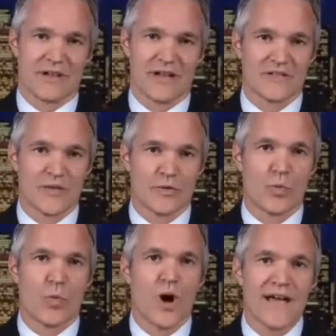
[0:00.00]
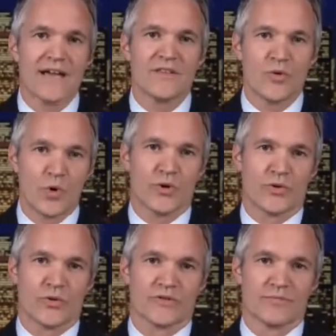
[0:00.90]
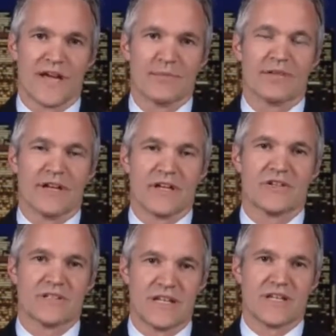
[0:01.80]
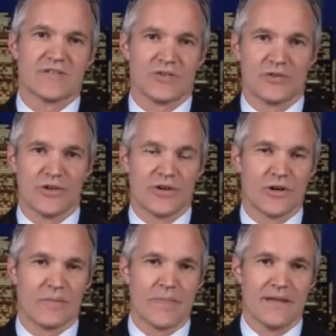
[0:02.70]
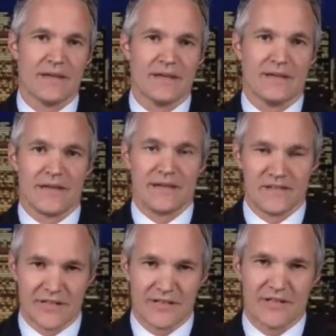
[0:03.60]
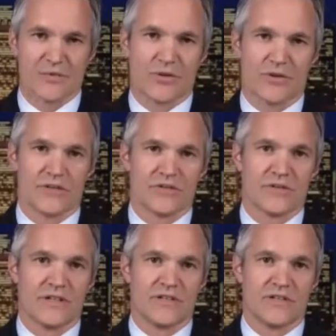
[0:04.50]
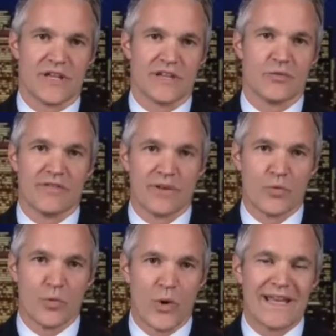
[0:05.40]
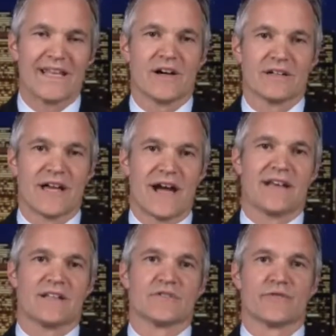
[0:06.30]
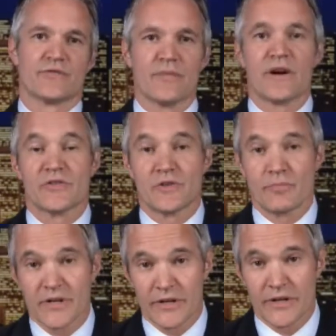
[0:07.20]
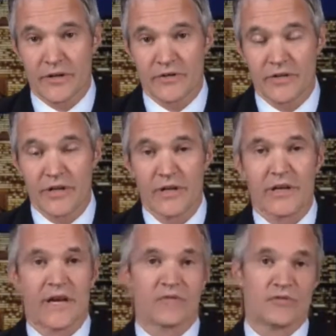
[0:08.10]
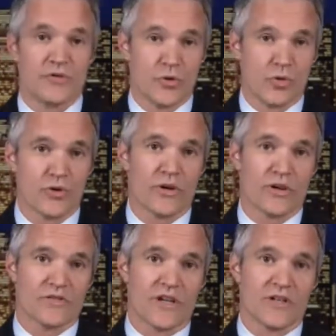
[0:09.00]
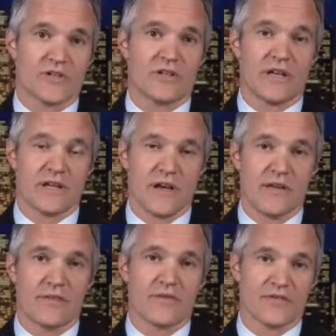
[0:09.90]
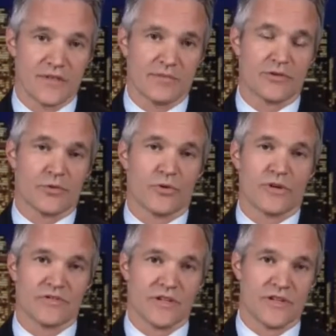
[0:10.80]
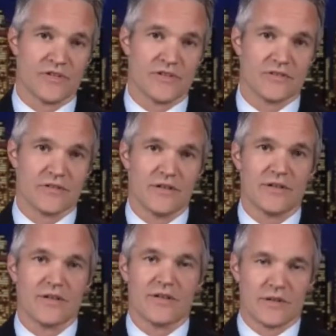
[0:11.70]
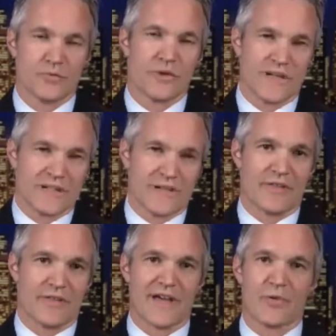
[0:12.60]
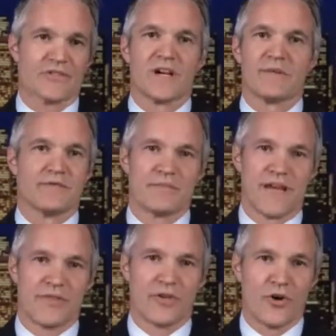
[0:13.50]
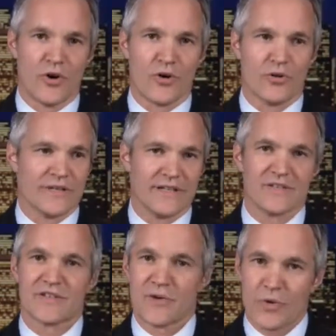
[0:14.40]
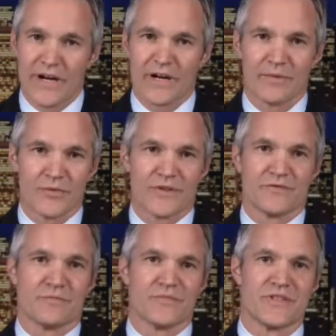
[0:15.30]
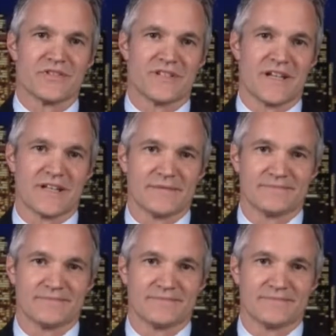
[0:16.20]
I said, "Why in the world is my application taking so long?" And he said these words. He said, "We have been waiting on guidance from our superiors as to your organization and other similar organizations." It was pretty clear that that wasn't coming from down the hall. He didn't say where, but it wasn't from Cincinnati.